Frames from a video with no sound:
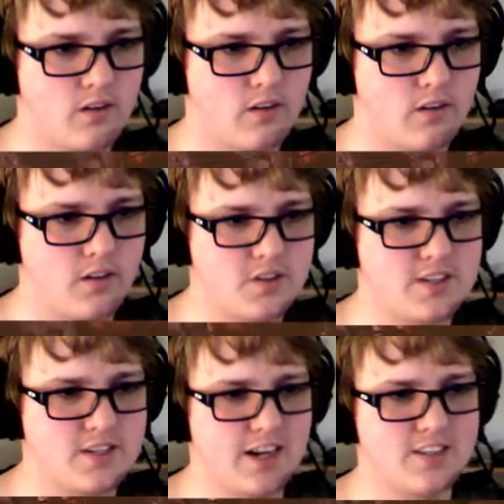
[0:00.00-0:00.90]
This is
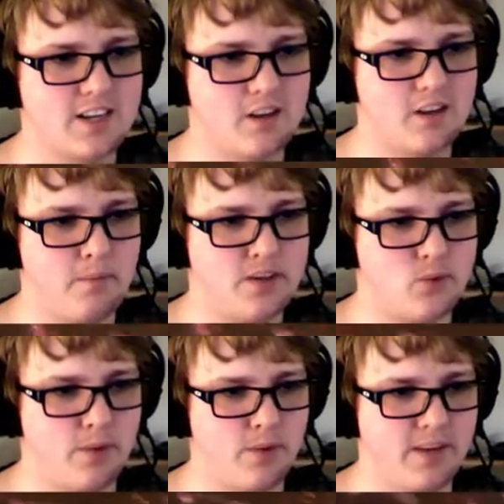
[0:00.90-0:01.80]
not exactly the best
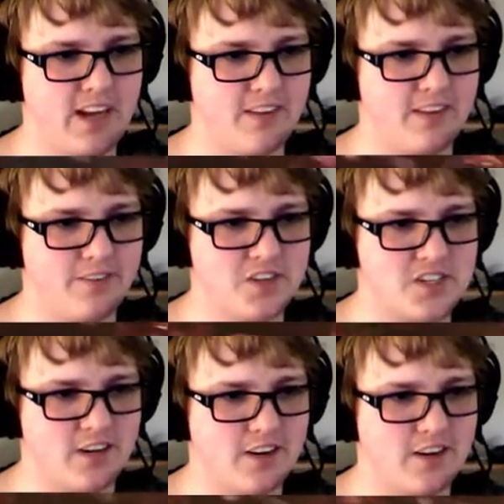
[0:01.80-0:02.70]
weapon to have in this
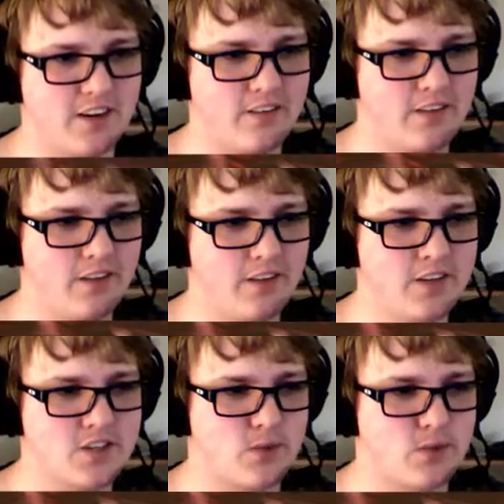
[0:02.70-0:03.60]
area. I think
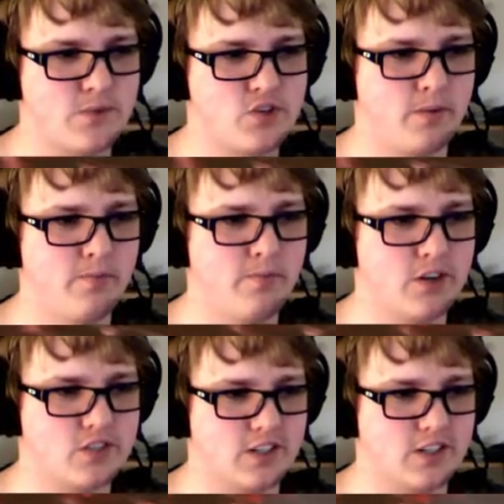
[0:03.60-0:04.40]
this weapon should be melting.